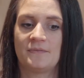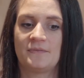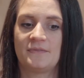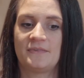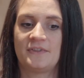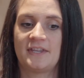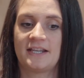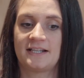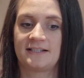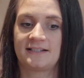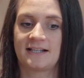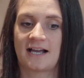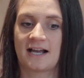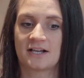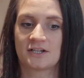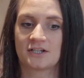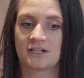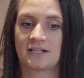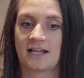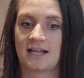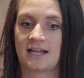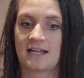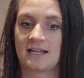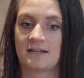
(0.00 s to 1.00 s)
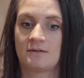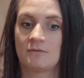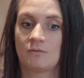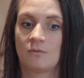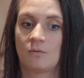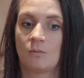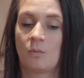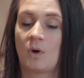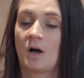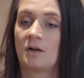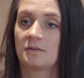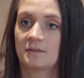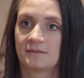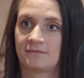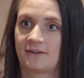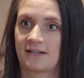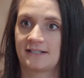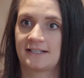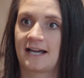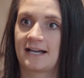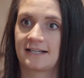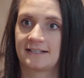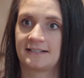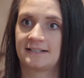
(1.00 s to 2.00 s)
This actually, whilst
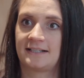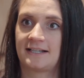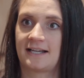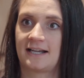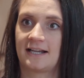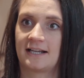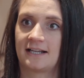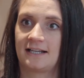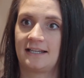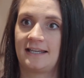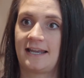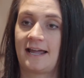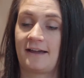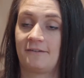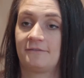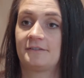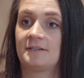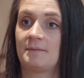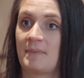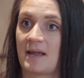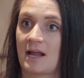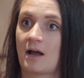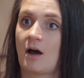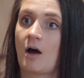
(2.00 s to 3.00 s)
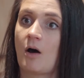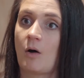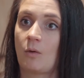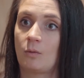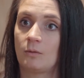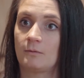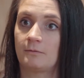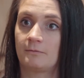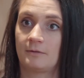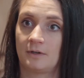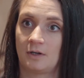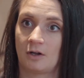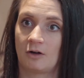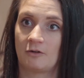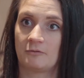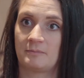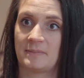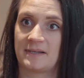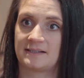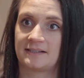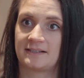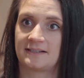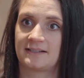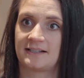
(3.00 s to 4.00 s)
fantastic, left a big hole for a lot of
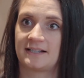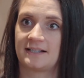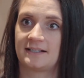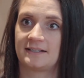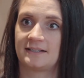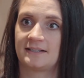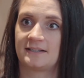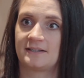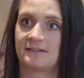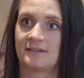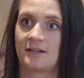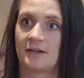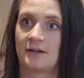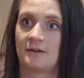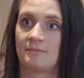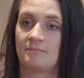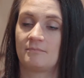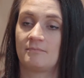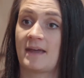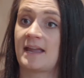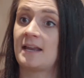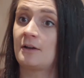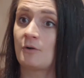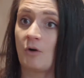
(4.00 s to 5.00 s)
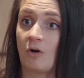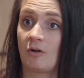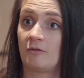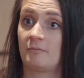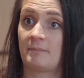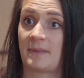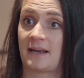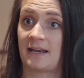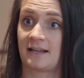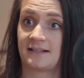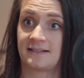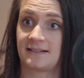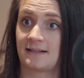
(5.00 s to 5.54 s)
businesses that may not have been as